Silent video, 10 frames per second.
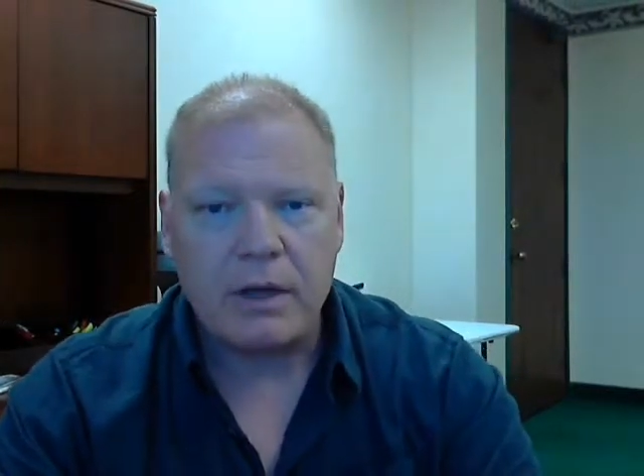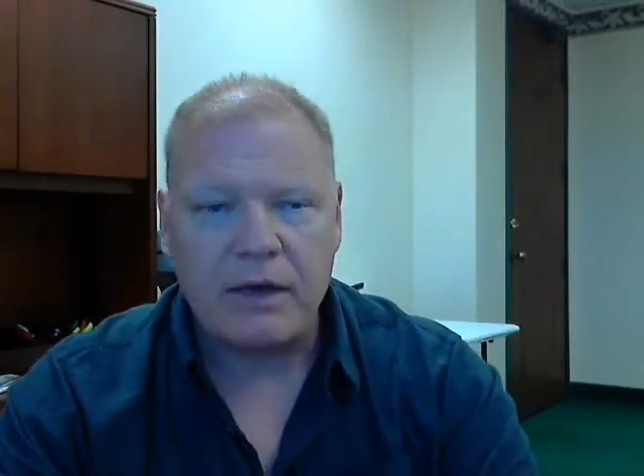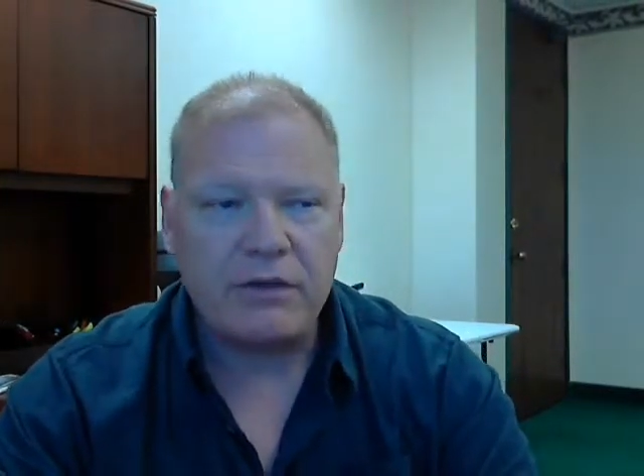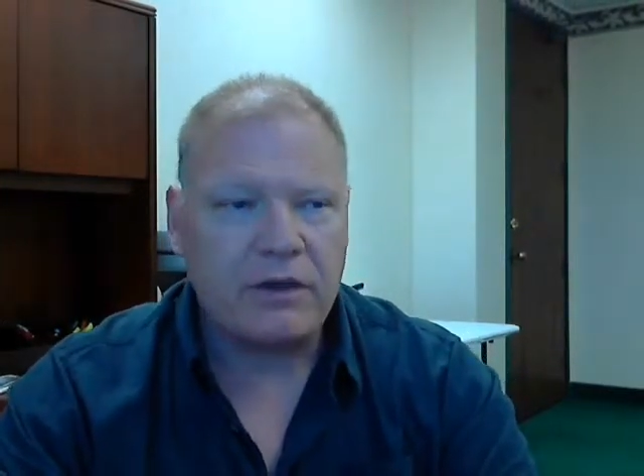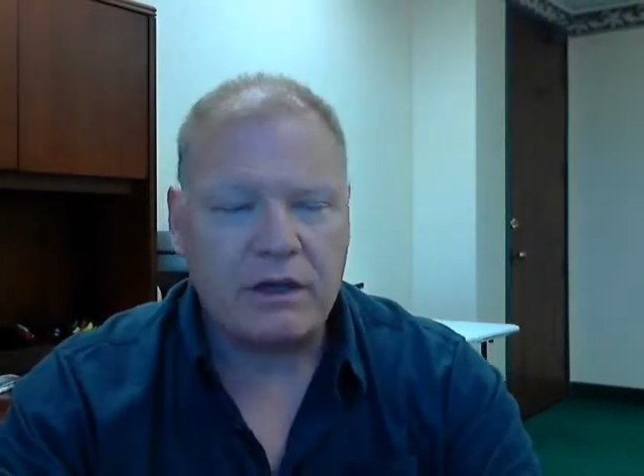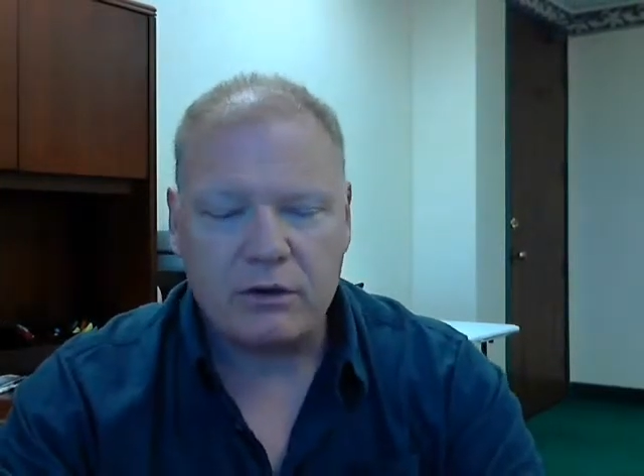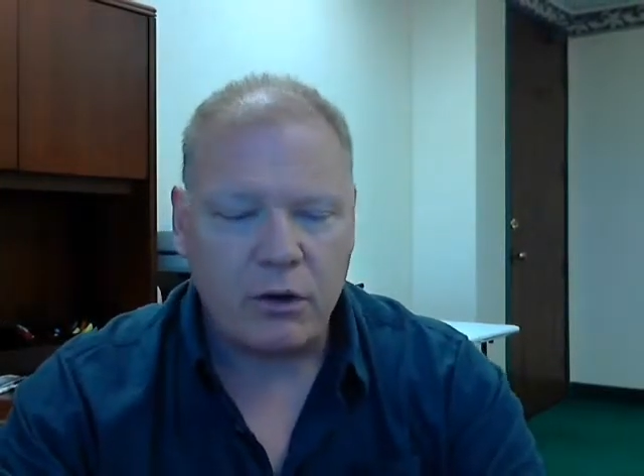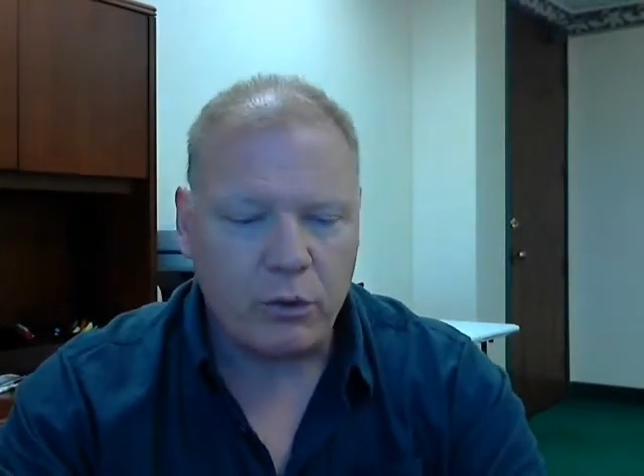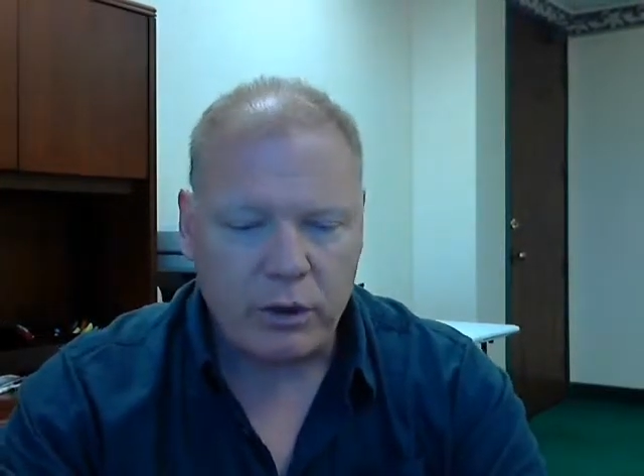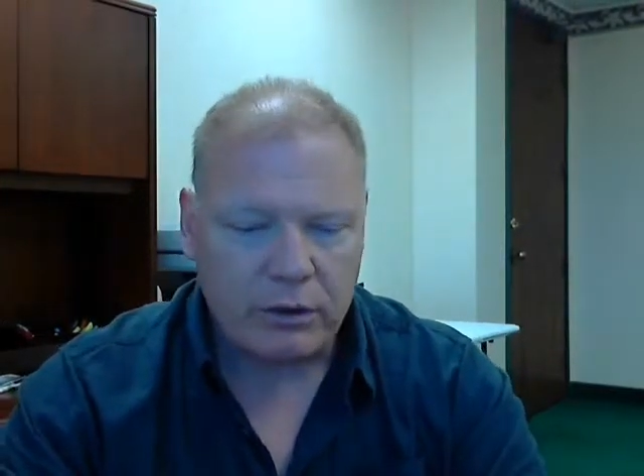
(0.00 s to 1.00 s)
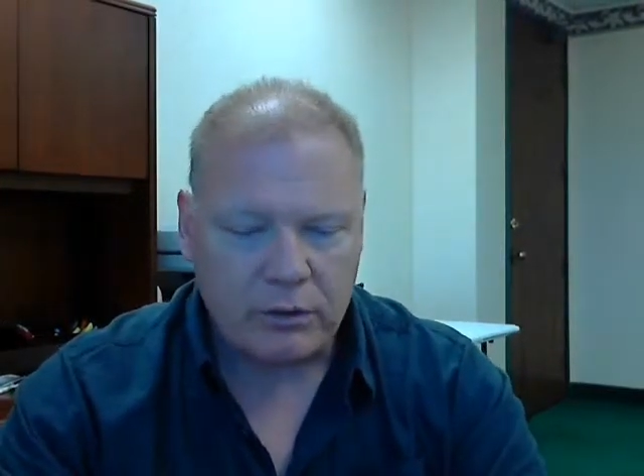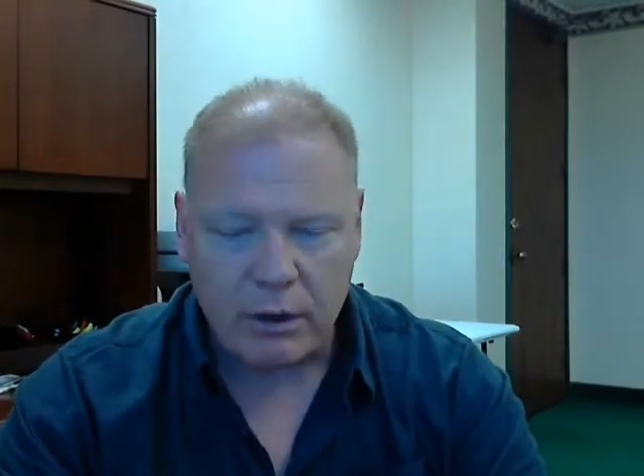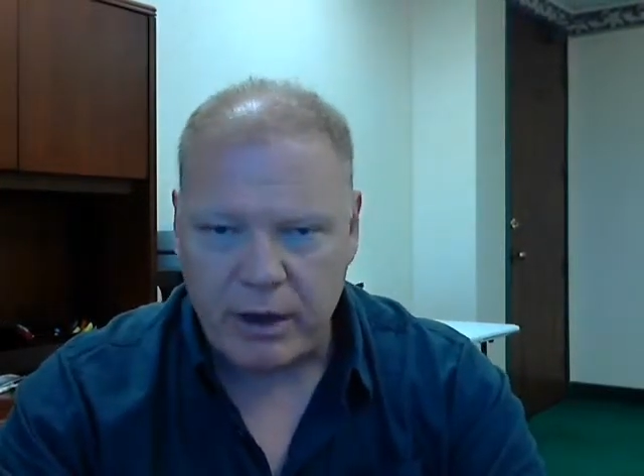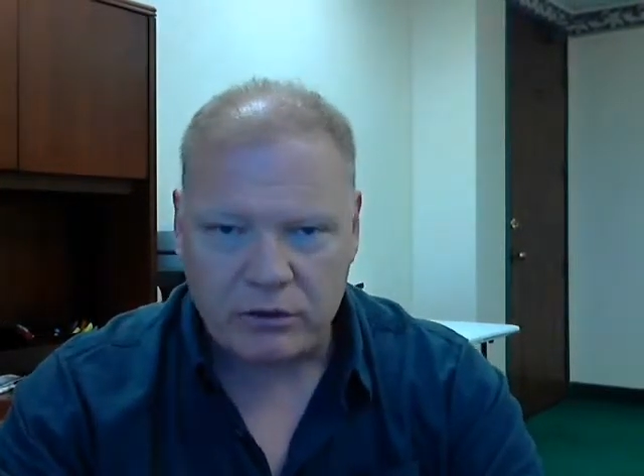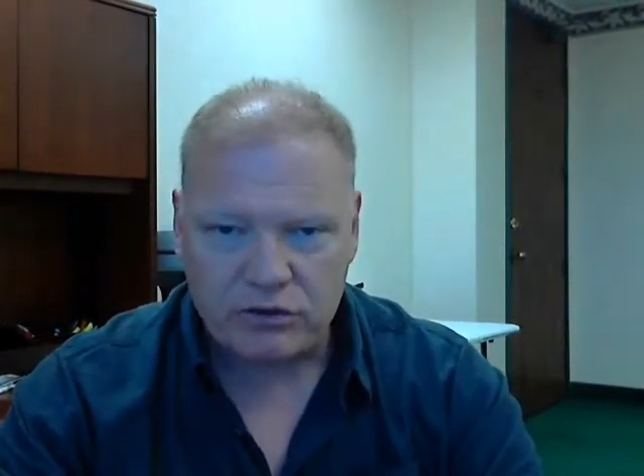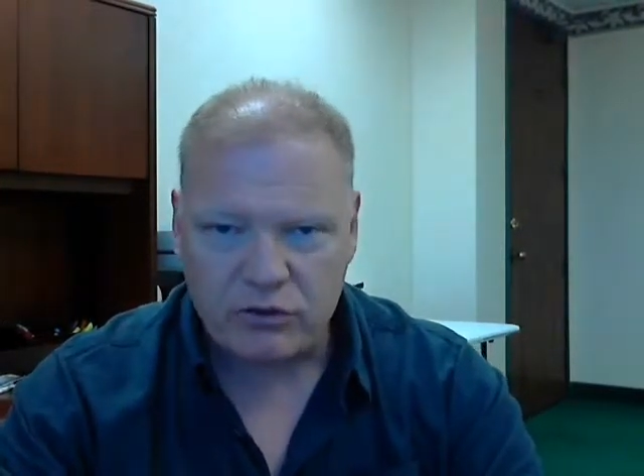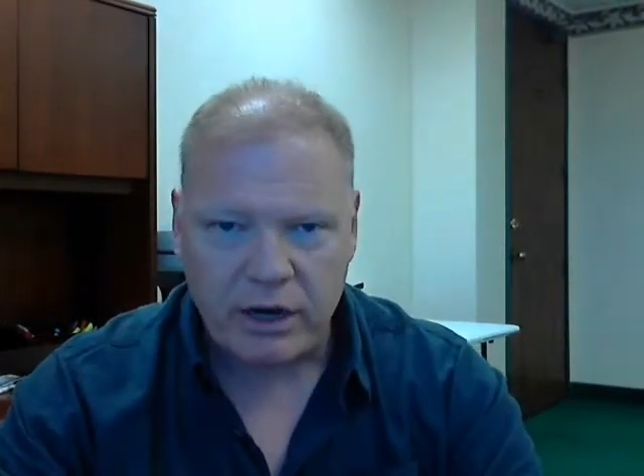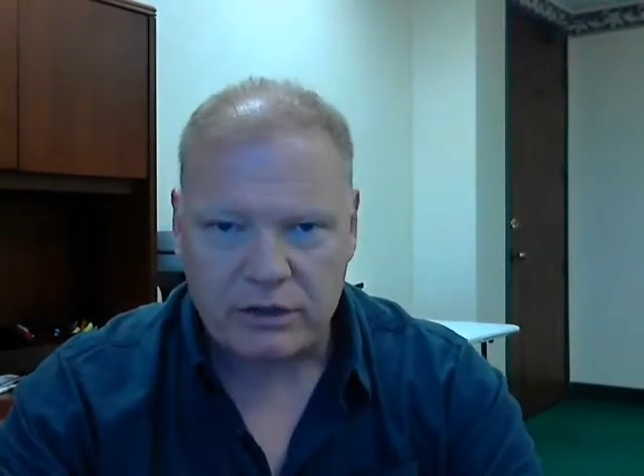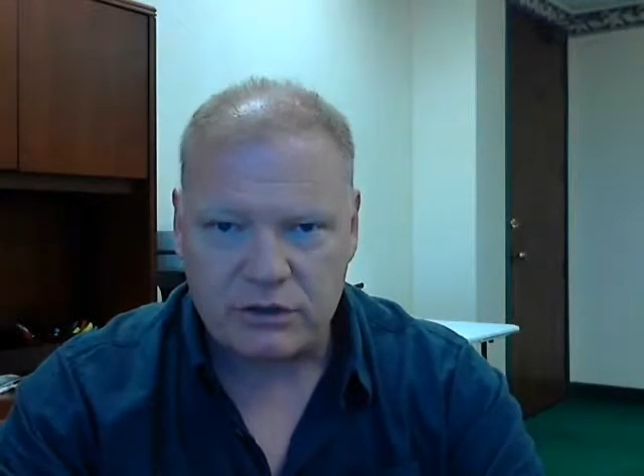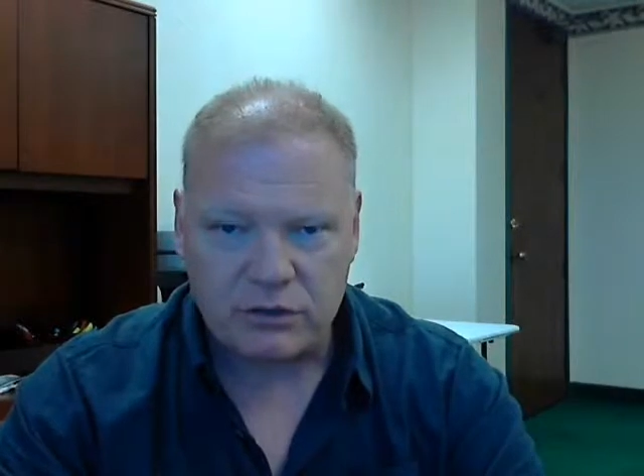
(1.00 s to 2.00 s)
And then they go about
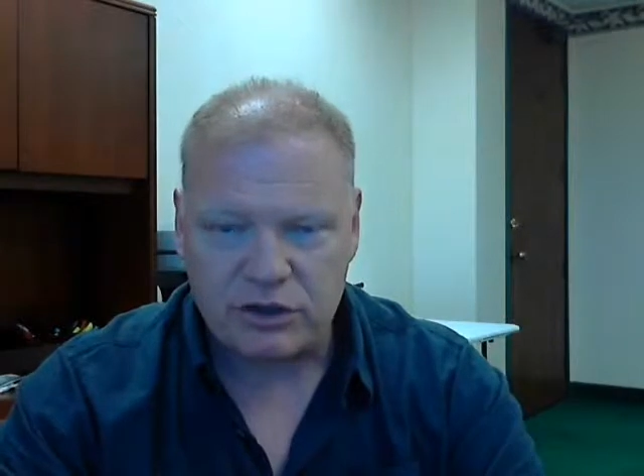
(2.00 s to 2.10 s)
trying to